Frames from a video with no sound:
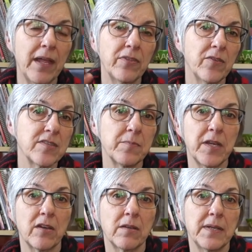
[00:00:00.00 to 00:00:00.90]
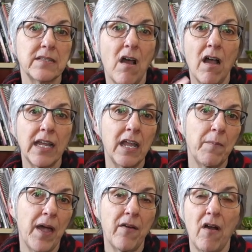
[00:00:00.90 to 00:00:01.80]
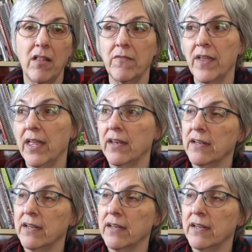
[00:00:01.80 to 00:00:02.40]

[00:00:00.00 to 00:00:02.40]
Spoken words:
Like there's someone going to be talking about all of it,